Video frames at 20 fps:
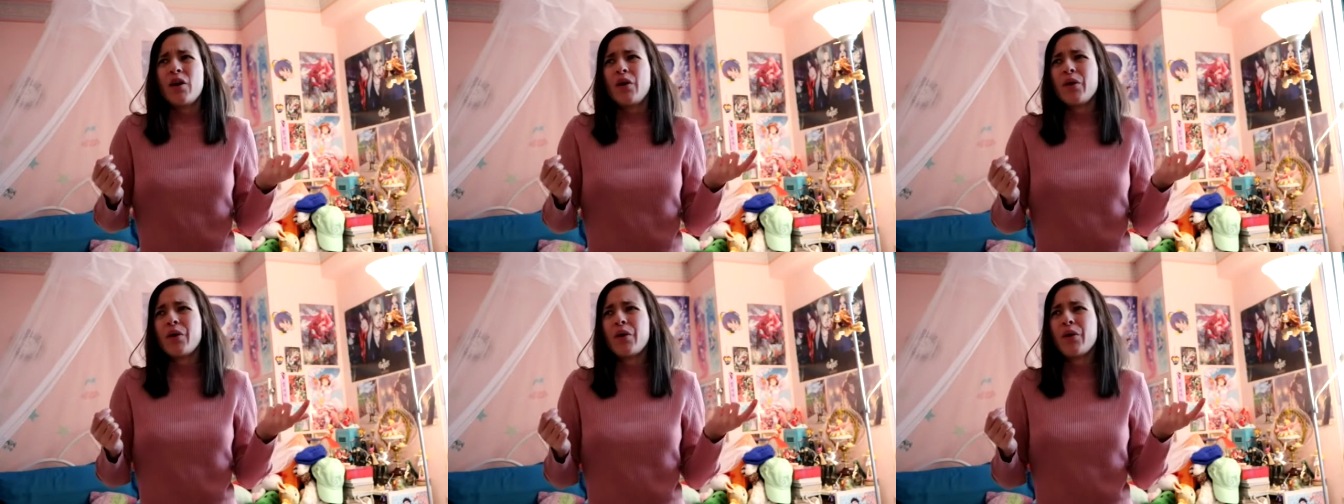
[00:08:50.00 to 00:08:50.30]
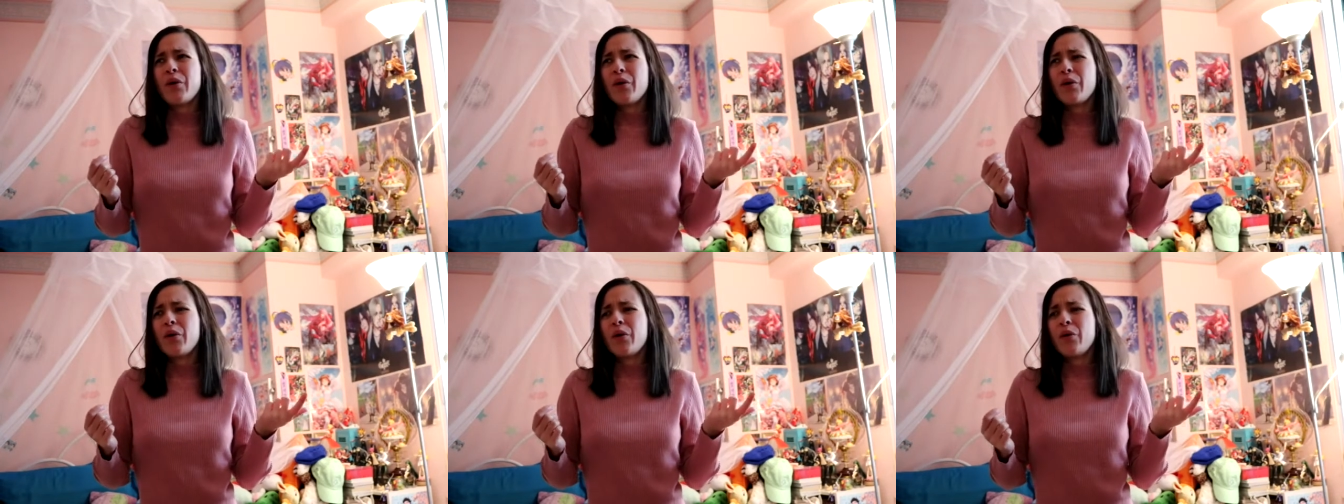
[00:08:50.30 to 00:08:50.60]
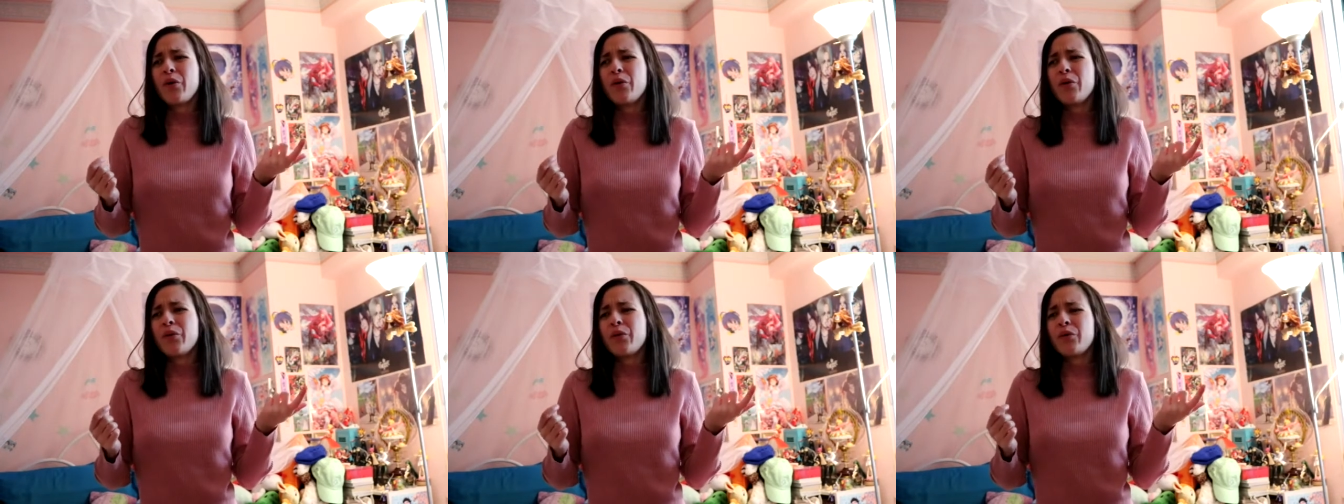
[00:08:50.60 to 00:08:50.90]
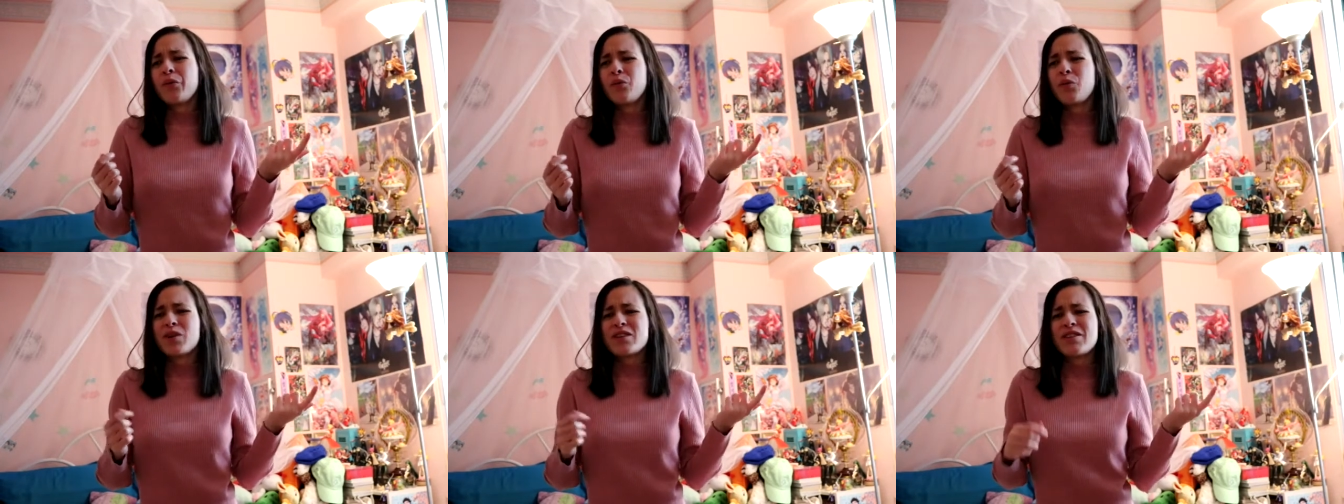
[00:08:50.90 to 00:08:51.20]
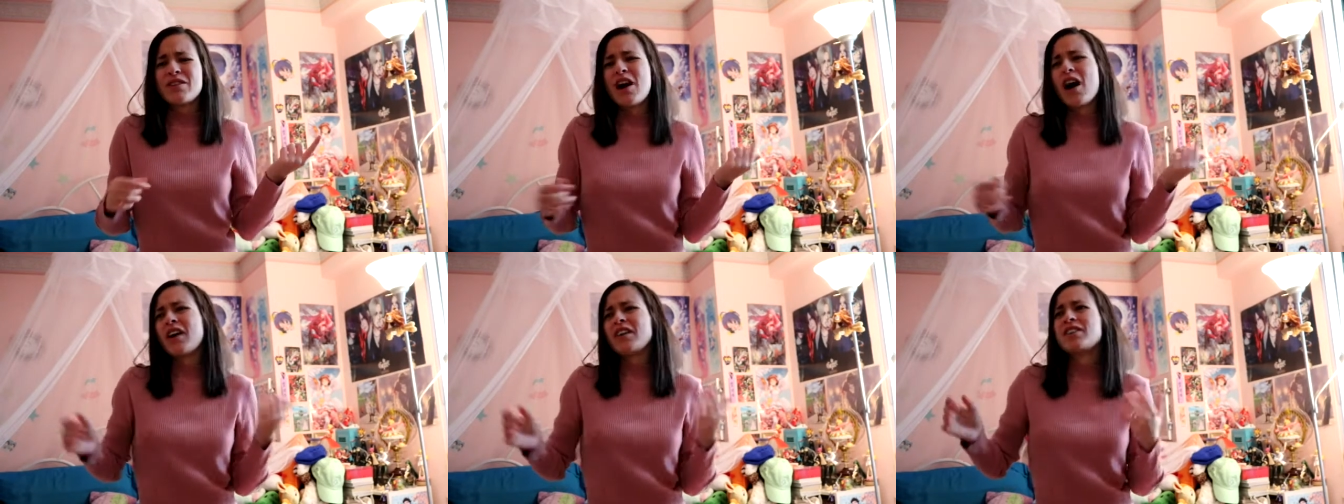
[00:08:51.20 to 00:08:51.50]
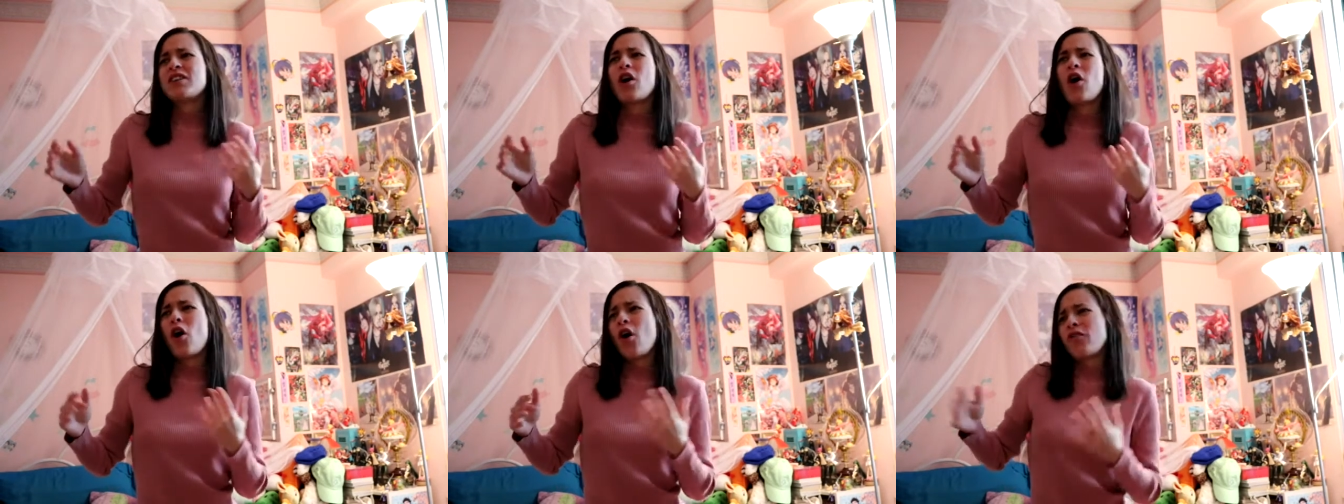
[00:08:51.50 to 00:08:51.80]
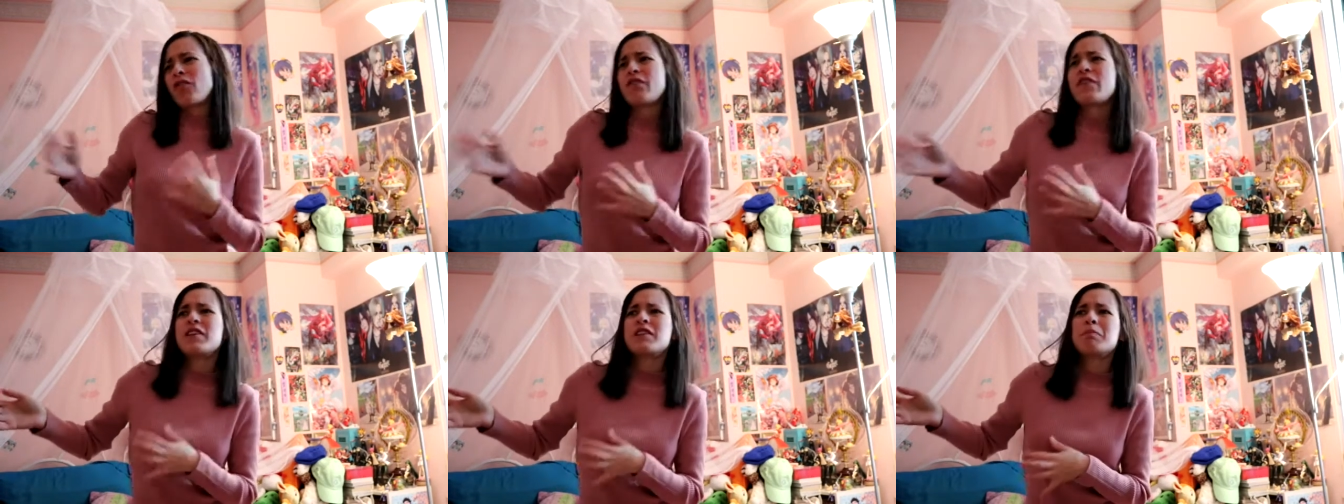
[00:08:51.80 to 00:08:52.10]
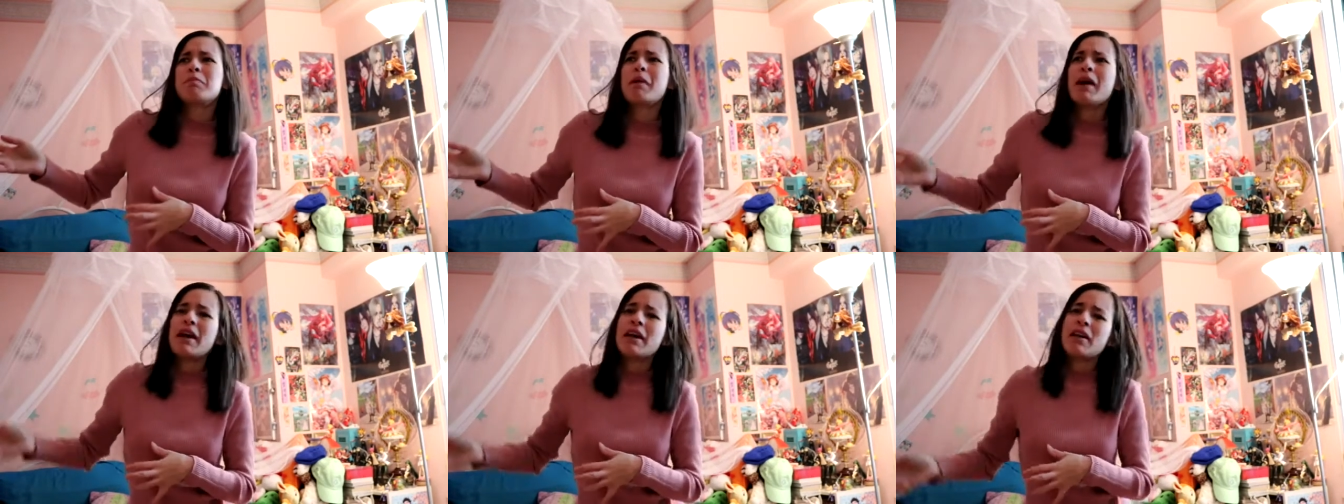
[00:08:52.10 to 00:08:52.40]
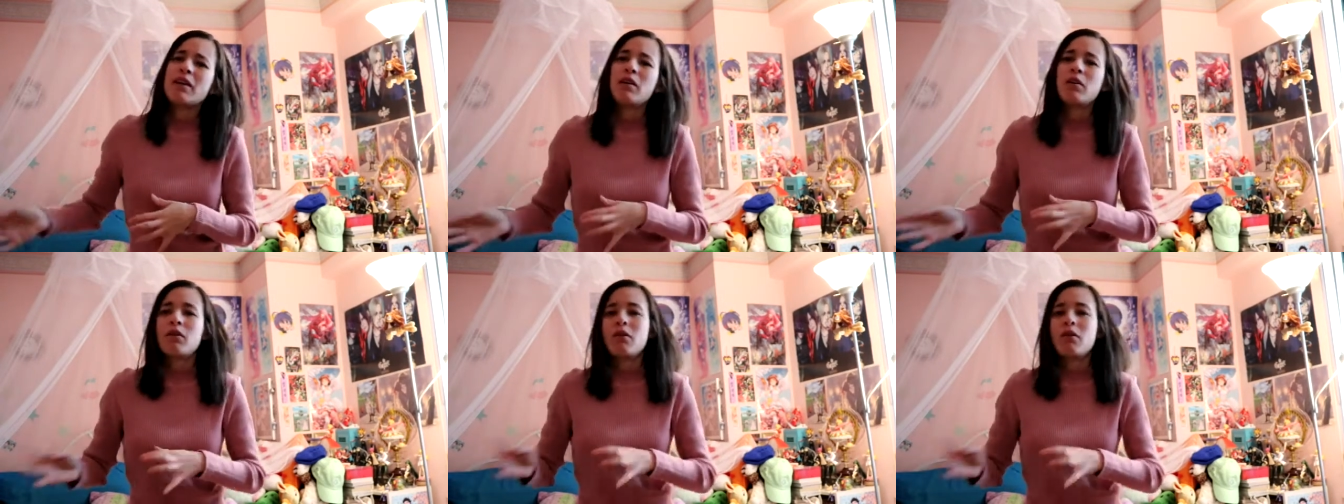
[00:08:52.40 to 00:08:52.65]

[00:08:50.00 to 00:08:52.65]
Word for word: who was knocked off of his bike,